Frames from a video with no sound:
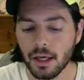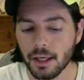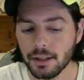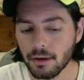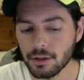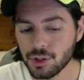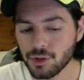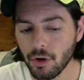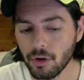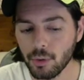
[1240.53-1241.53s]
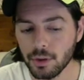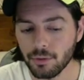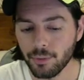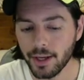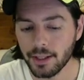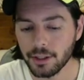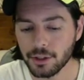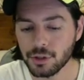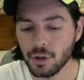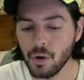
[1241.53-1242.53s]
it does struggle with the rain here.
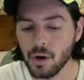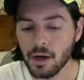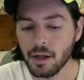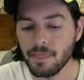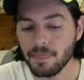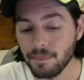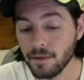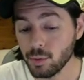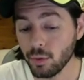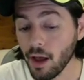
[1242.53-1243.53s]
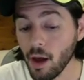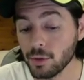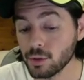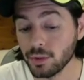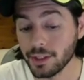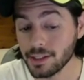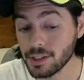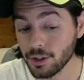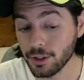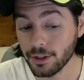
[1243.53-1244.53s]
So this one I almost would
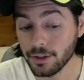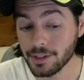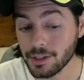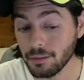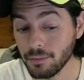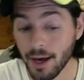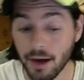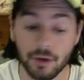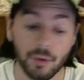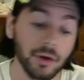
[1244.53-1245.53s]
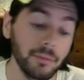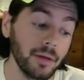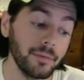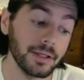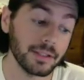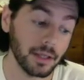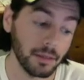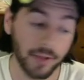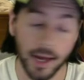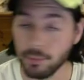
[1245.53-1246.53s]
consider in the same category maybe as like a
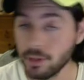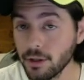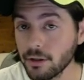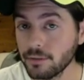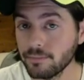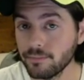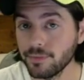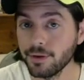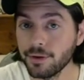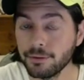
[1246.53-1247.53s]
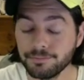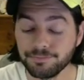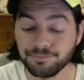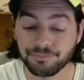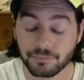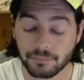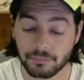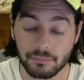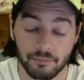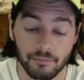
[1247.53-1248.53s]
black Madeira, you know,
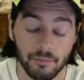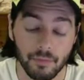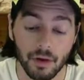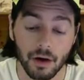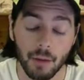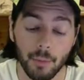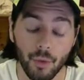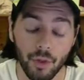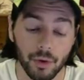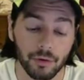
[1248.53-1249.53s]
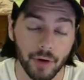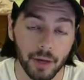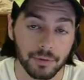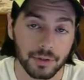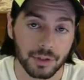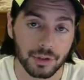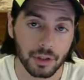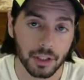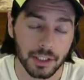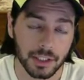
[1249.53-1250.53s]
um, although it ripens
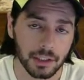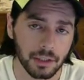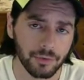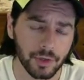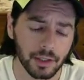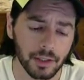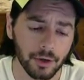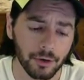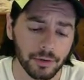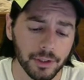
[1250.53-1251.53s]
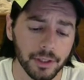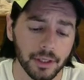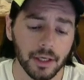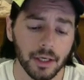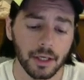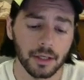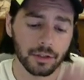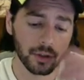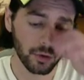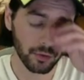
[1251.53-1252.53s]
uh, significantly earlier.
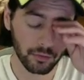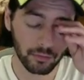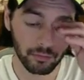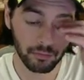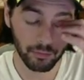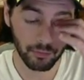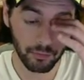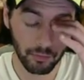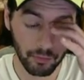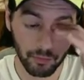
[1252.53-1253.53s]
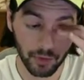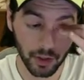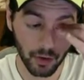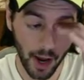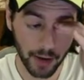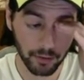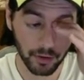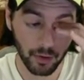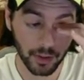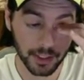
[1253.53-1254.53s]
So, you know, I don't
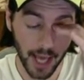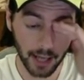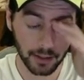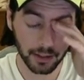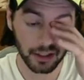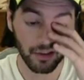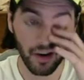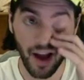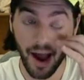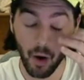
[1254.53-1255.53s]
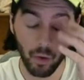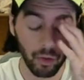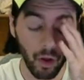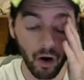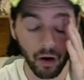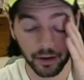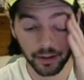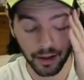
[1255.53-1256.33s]
know exactly how long